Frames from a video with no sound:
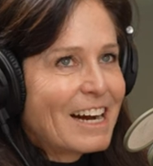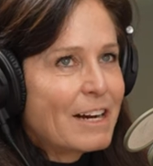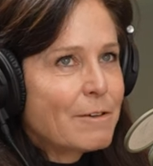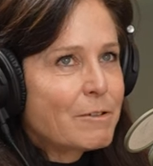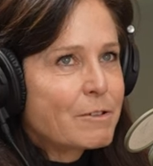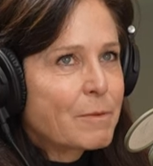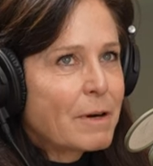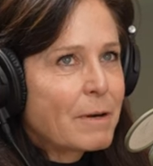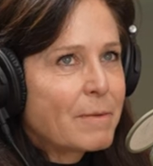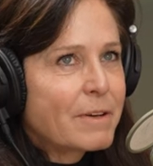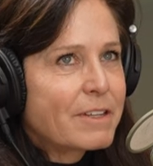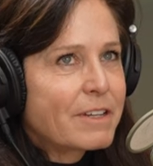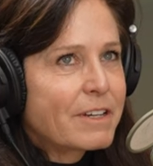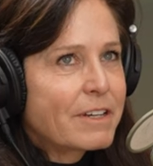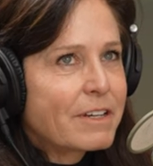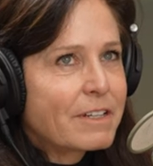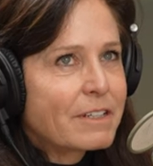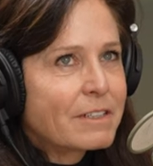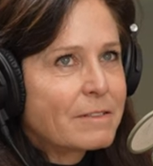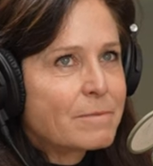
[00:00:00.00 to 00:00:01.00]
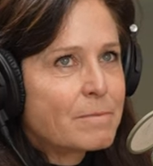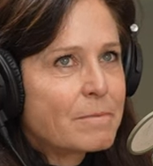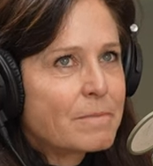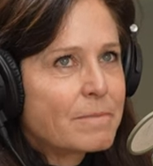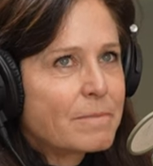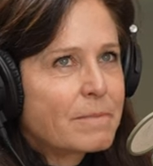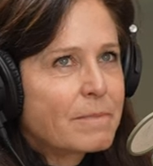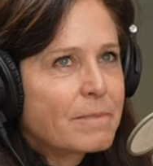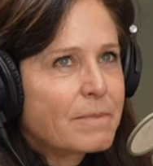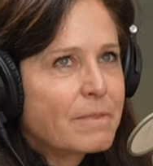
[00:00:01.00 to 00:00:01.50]
I was probably there
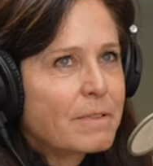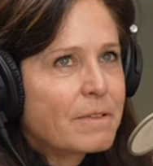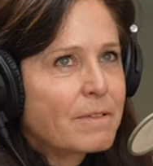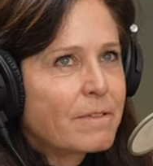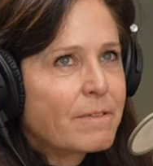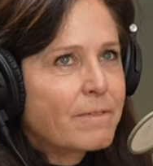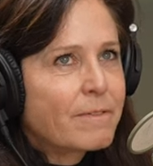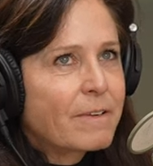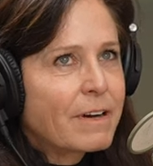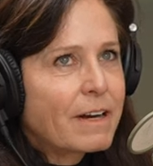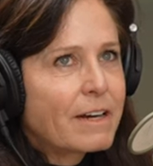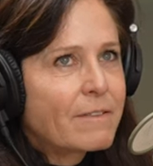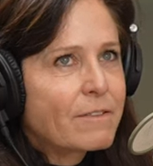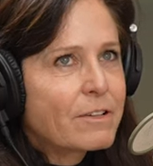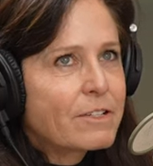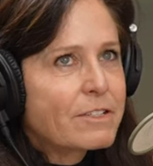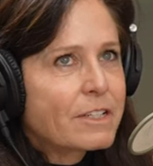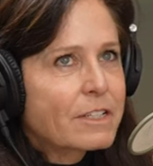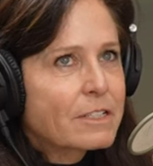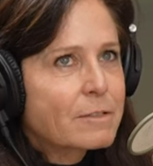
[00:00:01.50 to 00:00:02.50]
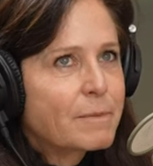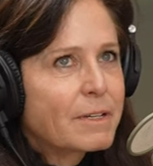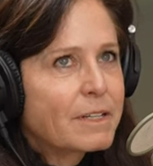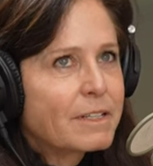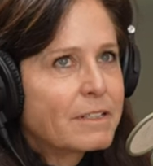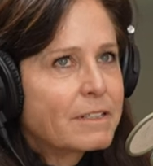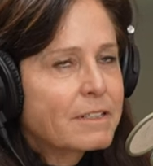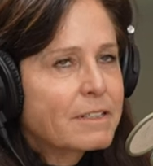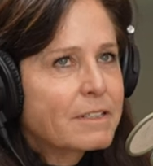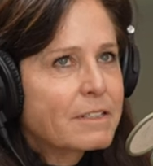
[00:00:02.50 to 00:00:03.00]
five or six
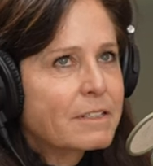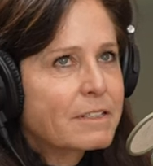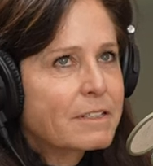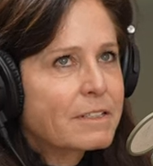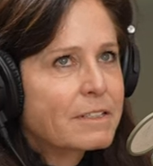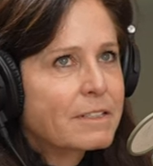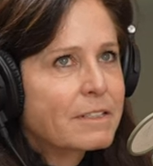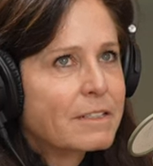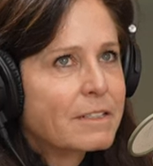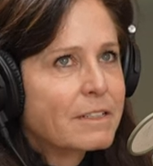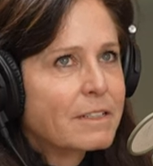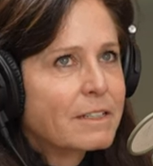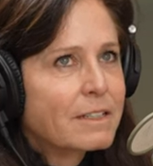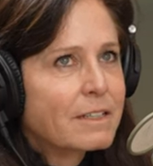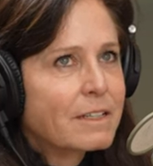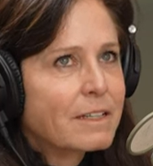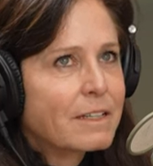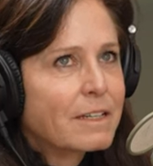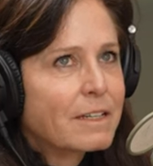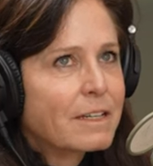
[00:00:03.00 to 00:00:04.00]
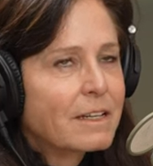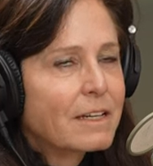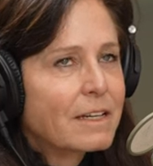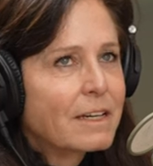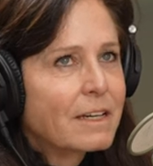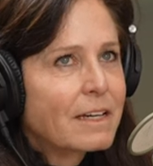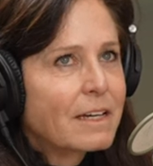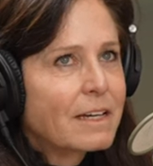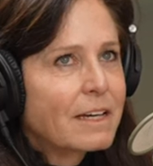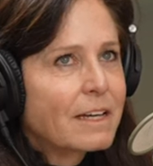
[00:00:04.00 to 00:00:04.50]
months
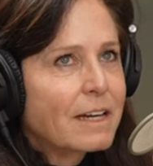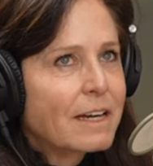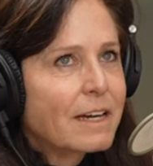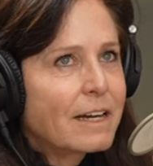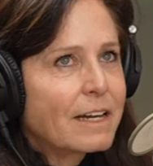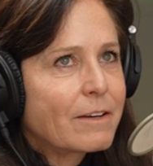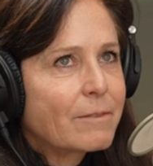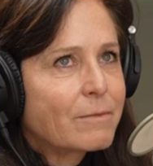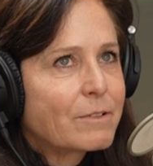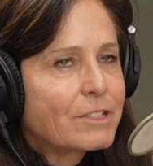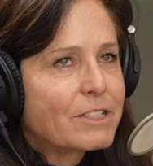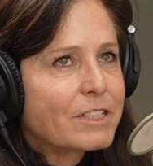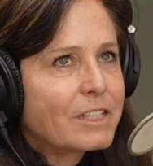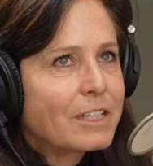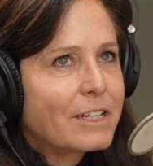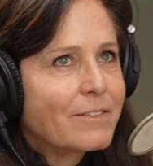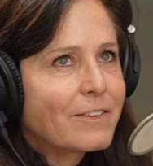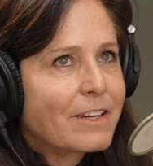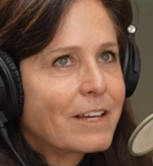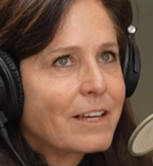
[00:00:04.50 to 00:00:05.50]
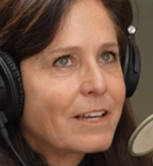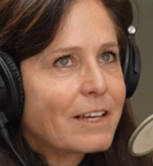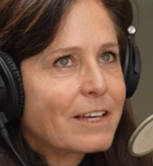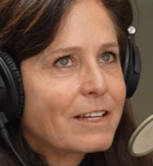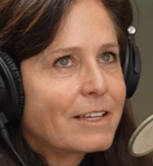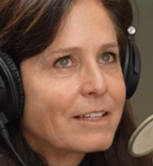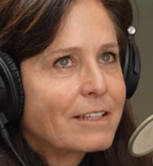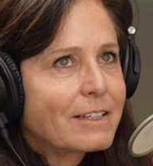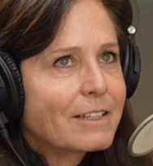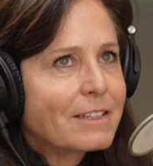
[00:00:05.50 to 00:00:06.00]
and I received
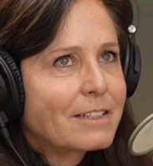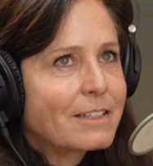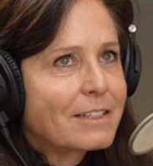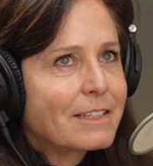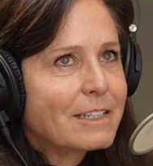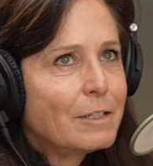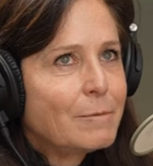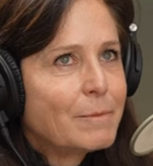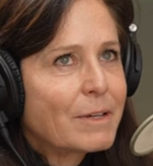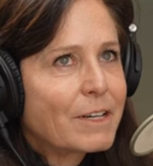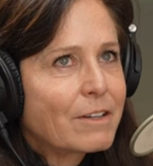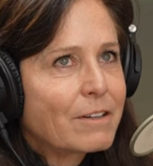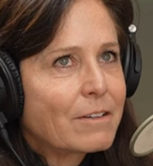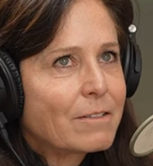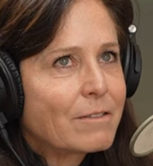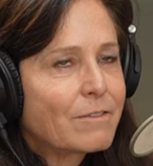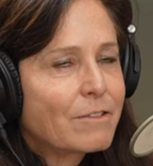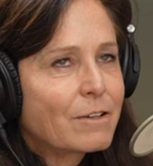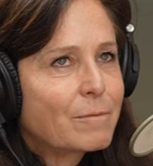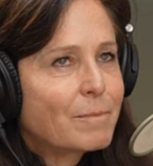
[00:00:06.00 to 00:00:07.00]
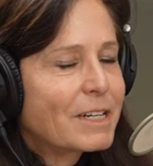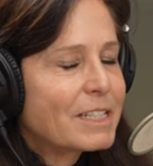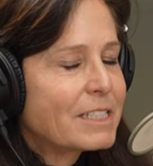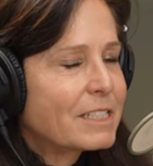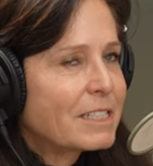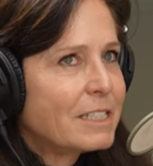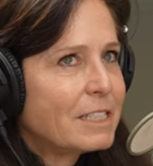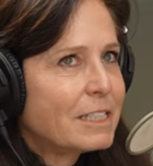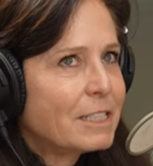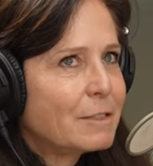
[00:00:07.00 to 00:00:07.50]
a email from my
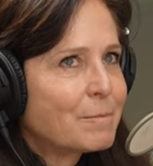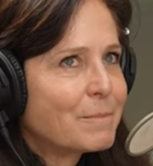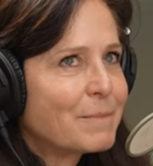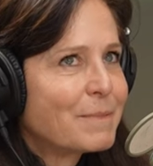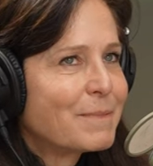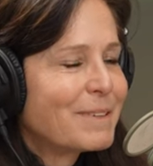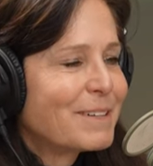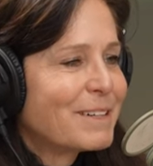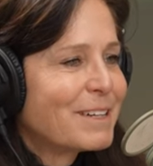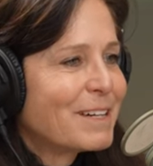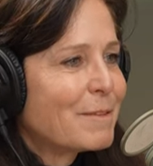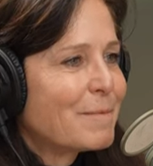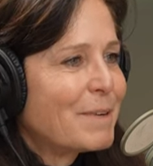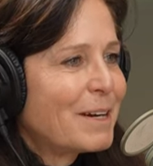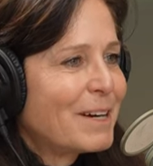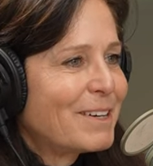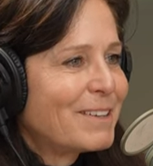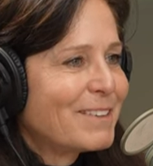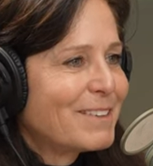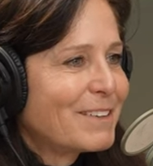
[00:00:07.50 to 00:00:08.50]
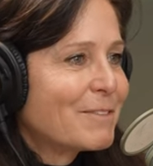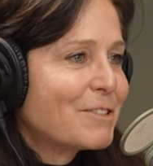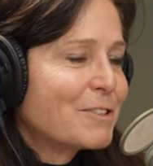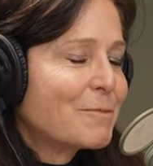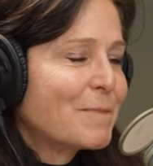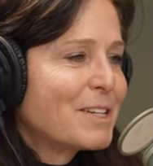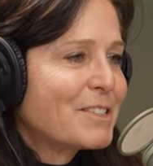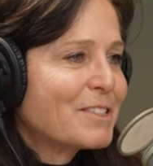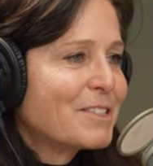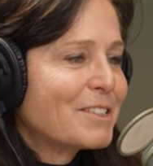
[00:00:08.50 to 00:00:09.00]
team about it was
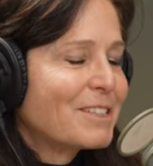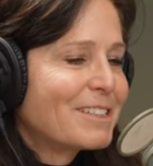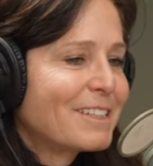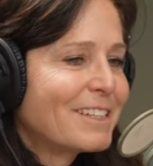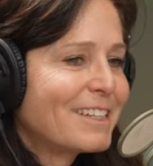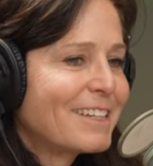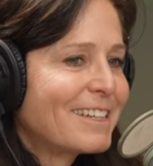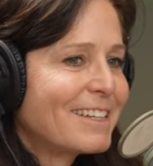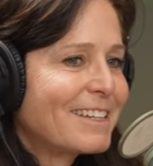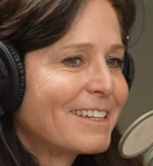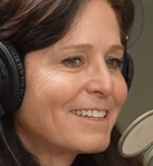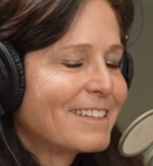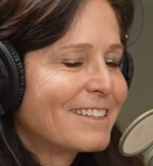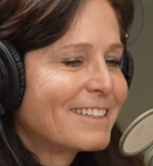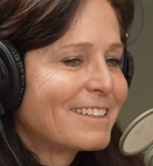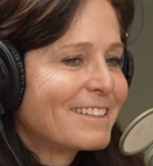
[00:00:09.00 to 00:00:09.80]
basically